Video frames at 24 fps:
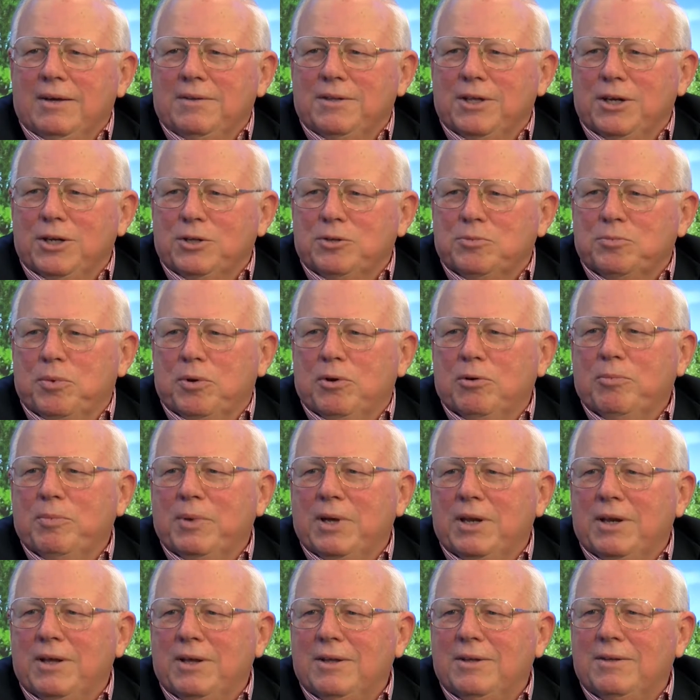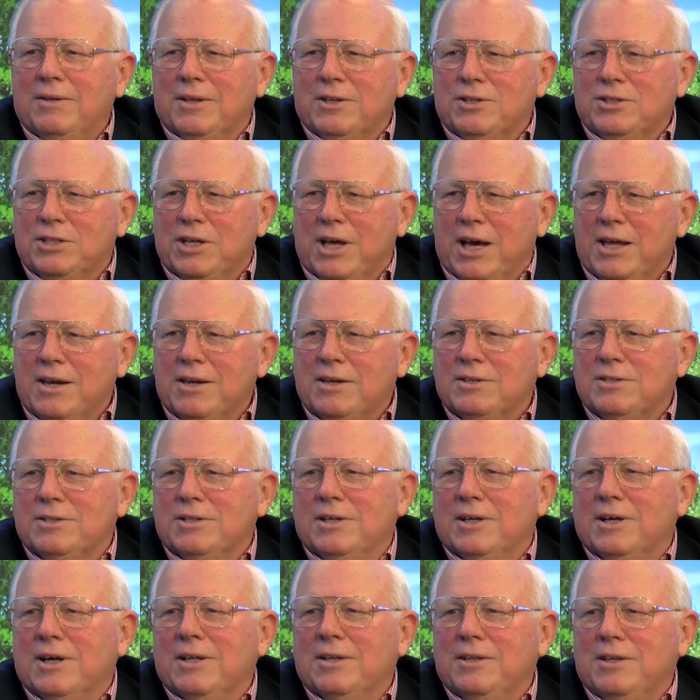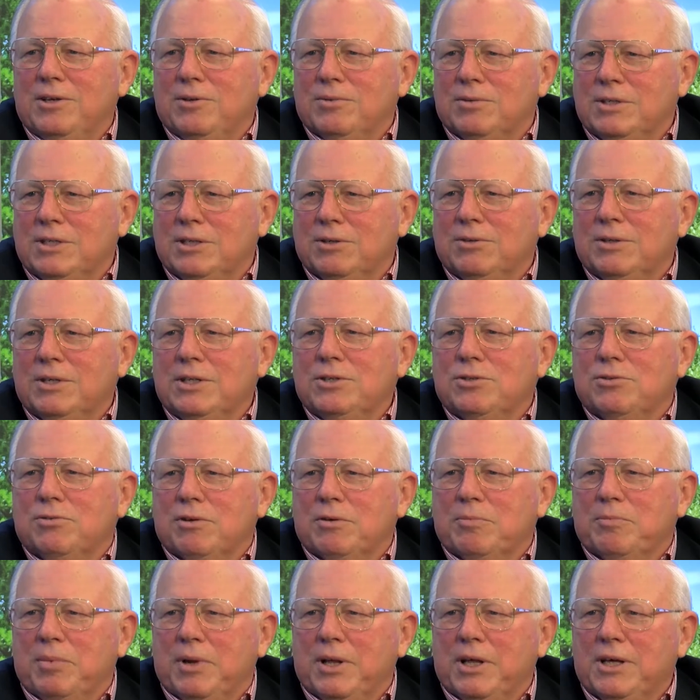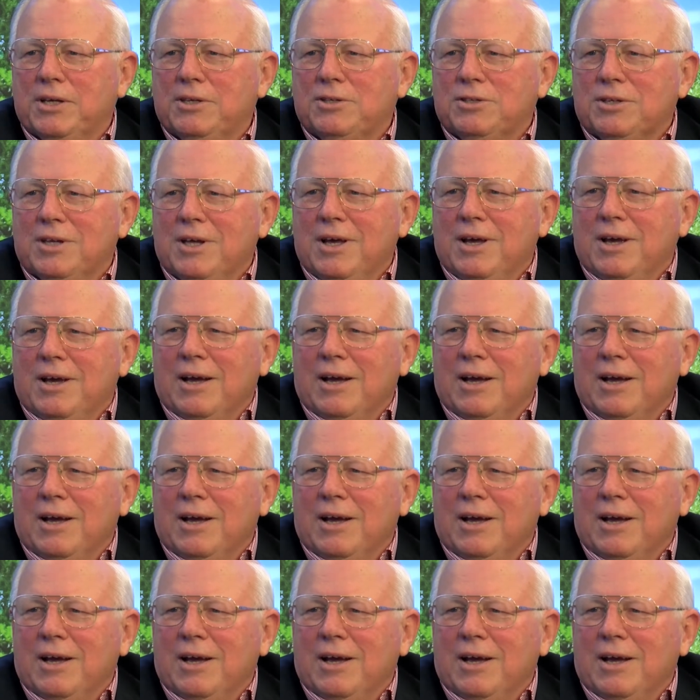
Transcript: that it's permitted, the site is done, the utilities are in place,